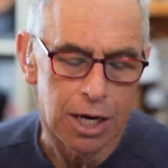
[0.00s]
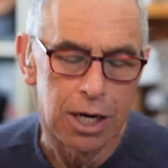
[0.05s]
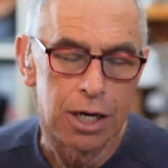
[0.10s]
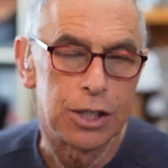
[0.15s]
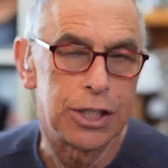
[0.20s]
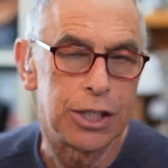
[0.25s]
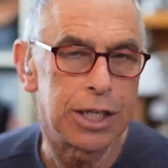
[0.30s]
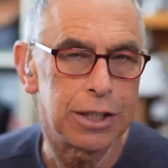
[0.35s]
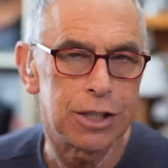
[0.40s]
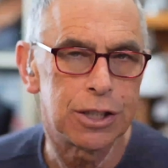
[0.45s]

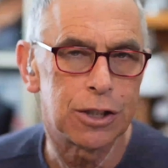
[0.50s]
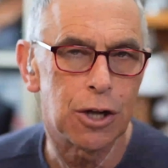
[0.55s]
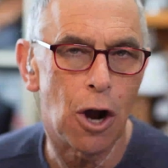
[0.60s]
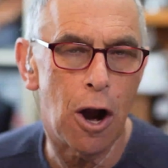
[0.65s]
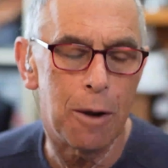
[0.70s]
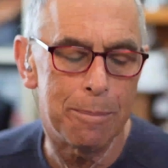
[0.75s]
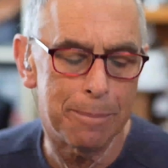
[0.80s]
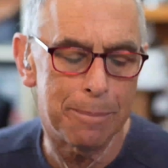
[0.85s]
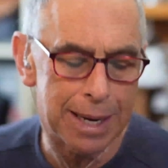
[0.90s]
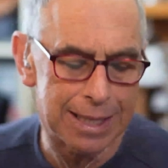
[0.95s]
She'll
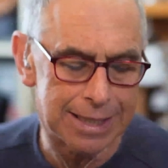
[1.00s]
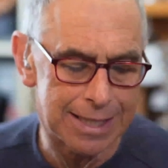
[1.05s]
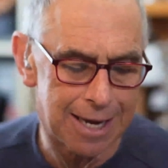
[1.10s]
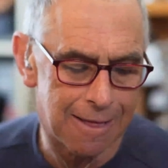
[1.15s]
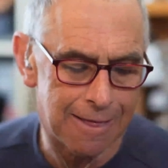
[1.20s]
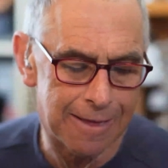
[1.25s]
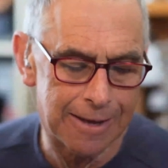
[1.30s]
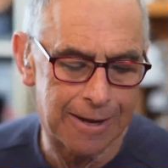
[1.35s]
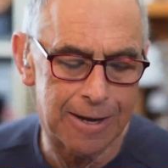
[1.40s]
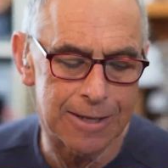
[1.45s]
start by
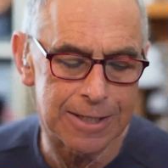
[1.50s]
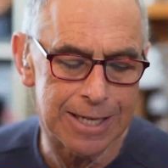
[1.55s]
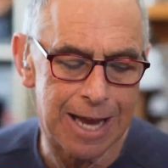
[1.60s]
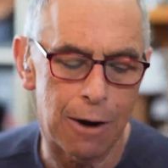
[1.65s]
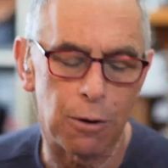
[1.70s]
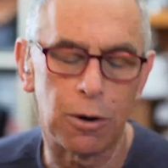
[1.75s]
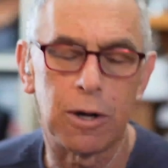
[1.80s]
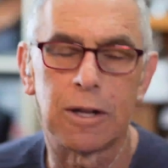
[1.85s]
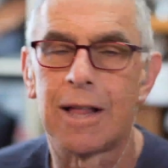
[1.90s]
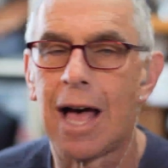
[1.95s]
telling us how
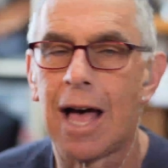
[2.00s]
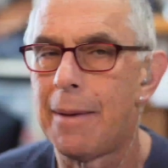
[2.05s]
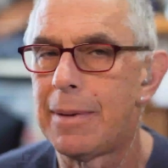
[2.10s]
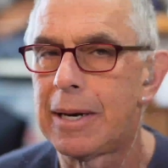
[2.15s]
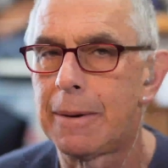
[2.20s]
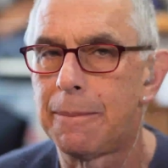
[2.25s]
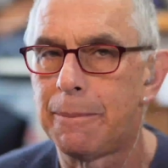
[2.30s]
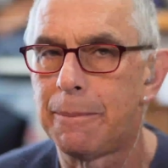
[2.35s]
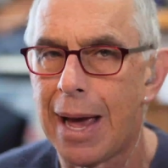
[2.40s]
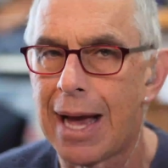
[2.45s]
climate
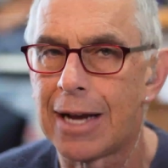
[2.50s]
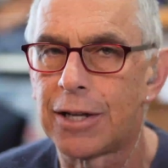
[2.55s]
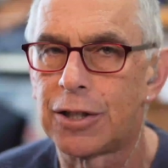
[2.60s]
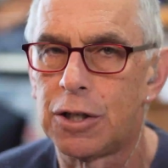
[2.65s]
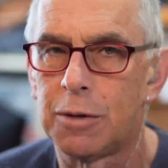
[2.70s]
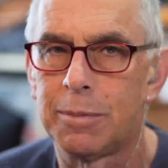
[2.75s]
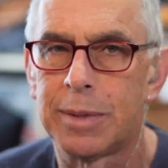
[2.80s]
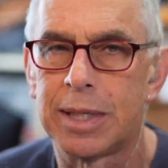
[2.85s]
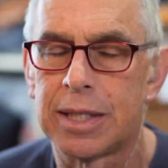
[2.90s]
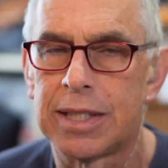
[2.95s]
impacts
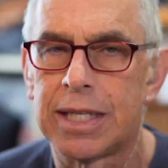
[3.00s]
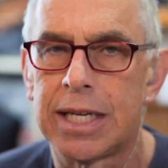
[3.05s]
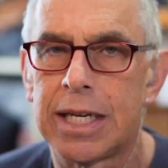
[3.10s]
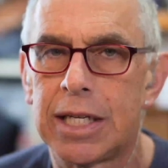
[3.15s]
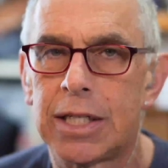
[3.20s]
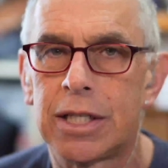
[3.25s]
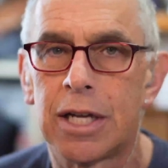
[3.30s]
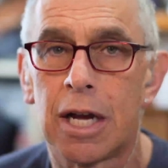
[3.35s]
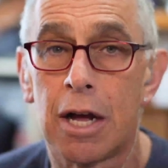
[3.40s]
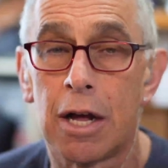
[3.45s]
human
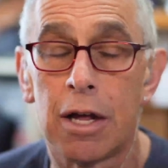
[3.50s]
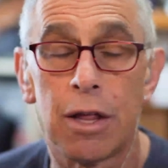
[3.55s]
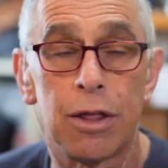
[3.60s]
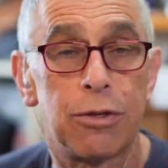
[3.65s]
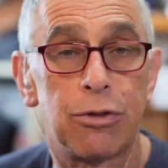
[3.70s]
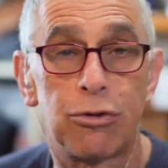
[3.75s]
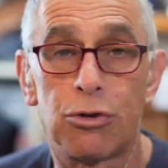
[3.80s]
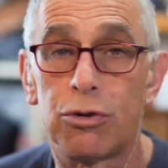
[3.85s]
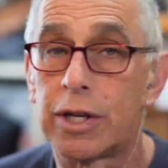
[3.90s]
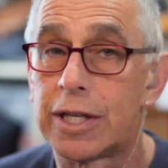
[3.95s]
disease
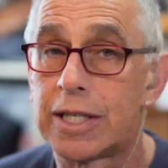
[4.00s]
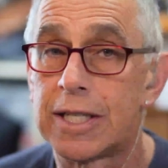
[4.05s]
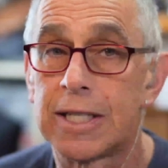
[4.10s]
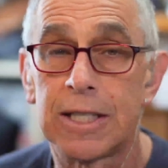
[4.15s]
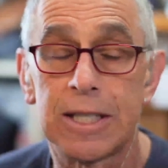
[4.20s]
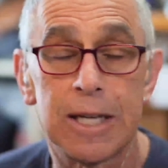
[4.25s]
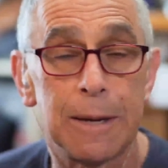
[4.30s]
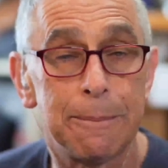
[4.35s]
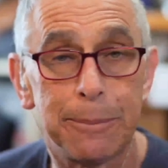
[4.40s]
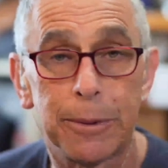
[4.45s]
through the
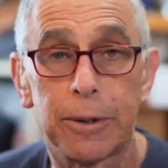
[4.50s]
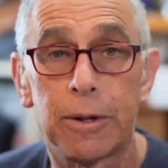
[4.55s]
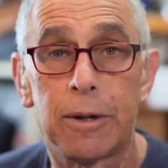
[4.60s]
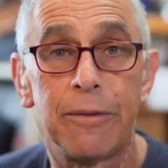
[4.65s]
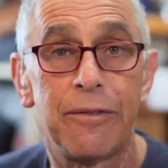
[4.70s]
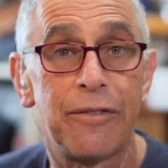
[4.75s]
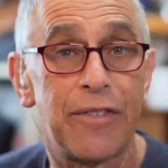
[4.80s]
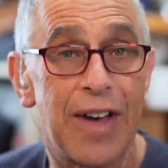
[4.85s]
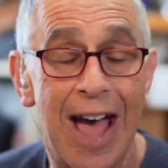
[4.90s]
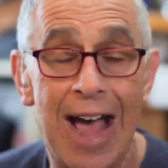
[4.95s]
simple
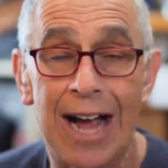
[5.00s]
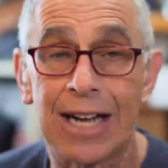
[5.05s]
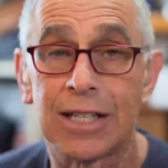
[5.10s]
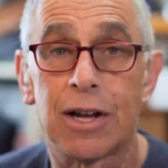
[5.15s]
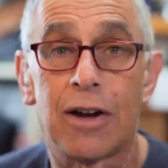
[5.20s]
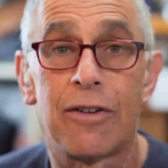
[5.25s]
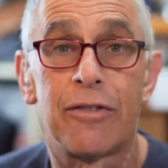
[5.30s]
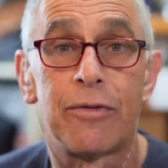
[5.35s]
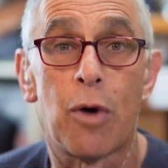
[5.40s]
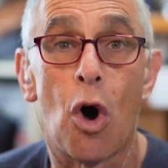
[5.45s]
fact
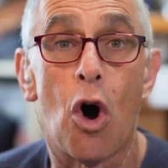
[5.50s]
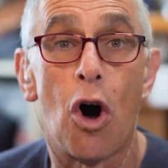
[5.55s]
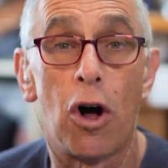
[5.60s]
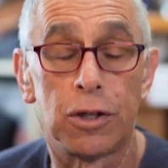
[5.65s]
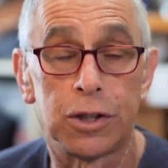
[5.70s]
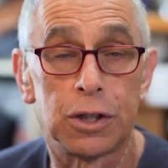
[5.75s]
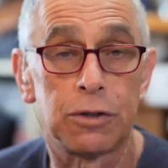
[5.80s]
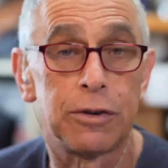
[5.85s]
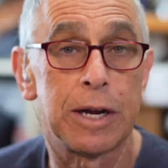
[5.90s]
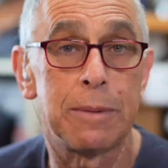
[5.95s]
of
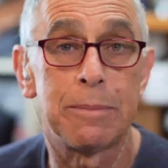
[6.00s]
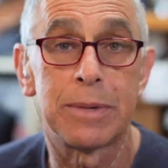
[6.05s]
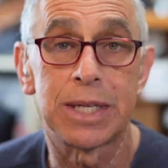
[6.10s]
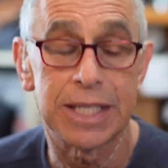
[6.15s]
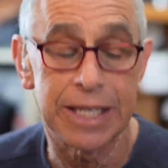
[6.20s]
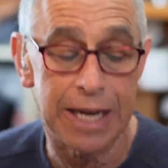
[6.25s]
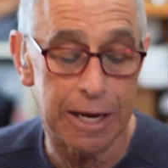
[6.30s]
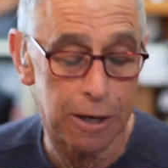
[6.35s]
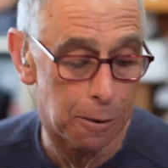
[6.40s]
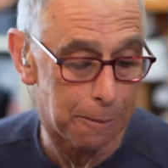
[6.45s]
altering
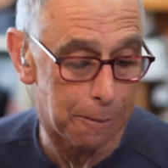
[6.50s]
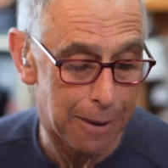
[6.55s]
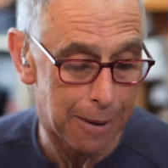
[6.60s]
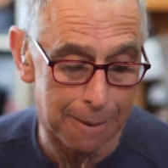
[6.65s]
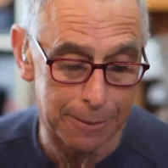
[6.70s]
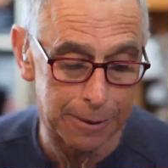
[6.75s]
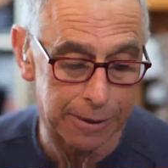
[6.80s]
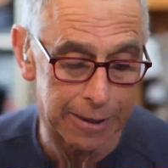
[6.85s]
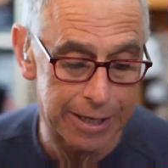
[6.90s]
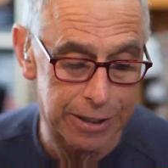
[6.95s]
mosquito
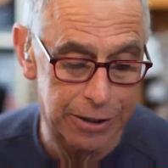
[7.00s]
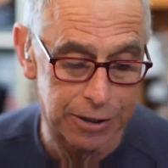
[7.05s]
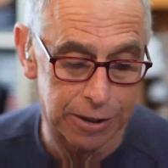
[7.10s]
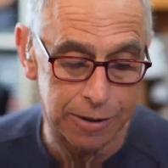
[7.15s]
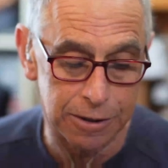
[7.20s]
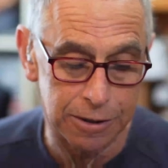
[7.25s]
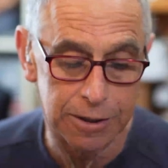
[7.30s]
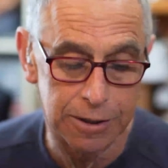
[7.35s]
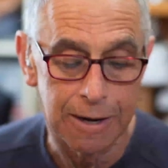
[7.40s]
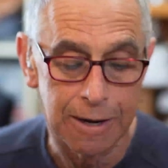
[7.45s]

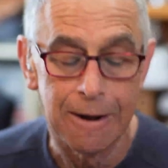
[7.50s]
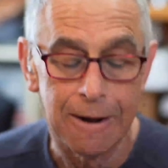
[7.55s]
populations.